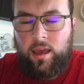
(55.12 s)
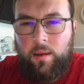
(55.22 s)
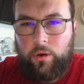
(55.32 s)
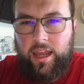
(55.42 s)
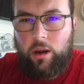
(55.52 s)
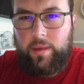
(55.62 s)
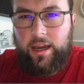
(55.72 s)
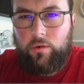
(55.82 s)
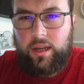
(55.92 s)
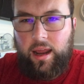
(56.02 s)
But hear me
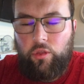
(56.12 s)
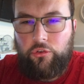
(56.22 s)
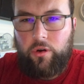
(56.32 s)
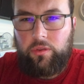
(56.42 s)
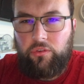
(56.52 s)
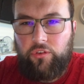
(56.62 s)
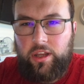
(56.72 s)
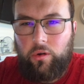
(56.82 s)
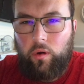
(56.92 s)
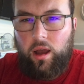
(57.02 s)
out, and throughout this
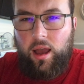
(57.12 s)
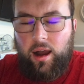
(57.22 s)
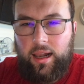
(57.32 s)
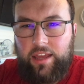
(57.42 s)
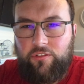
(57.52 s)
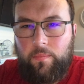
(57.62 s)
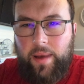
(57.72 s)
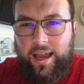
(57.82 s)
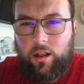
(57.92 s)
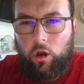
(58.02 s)
video, I give
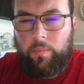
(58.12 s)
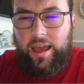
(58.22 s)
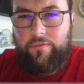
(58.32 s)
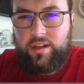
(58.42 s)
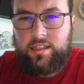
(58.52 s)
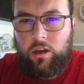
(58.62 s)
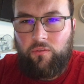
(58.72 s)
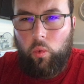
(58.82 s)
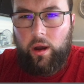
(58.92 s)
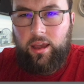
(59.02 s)
backed up evidence of
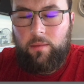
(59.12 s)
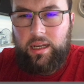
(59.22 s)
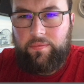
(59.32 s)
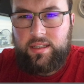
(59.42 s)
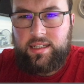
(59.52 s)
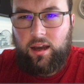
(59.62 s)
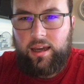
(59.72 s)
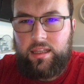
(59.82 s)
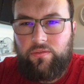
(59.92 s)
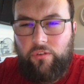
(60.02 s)
why I believe the stock
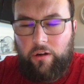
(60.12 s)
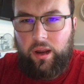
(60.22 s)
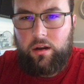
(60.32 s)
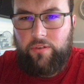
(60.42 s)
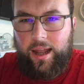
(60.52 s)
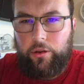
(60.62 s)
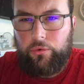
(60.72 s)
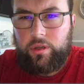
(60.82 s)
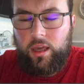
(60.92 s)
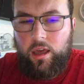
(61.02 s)
is very undervalued.